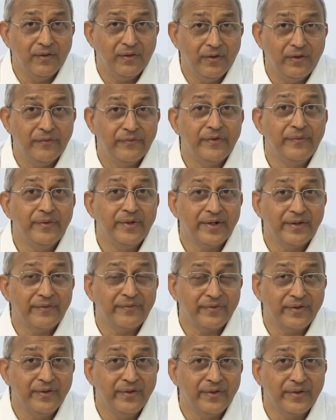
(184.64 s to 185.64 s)
of the Word
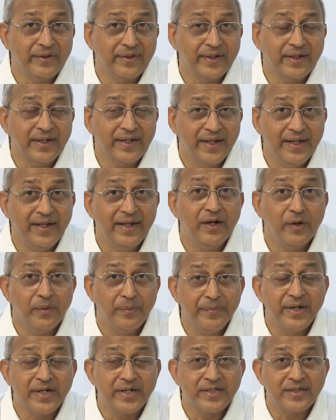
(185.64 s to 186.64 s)
of God in our
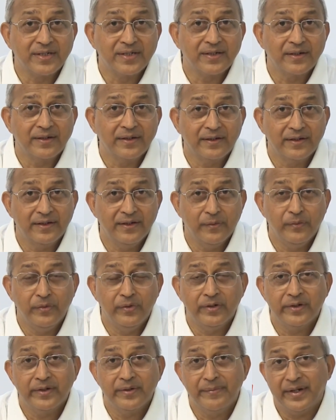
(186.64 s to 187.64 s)
midst. The
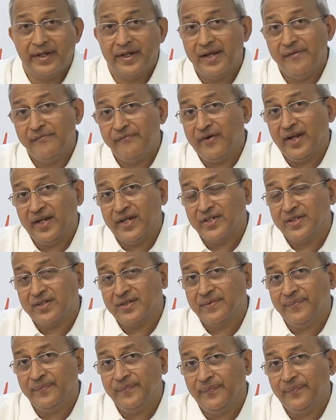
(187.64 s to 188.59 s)
Word became flesh.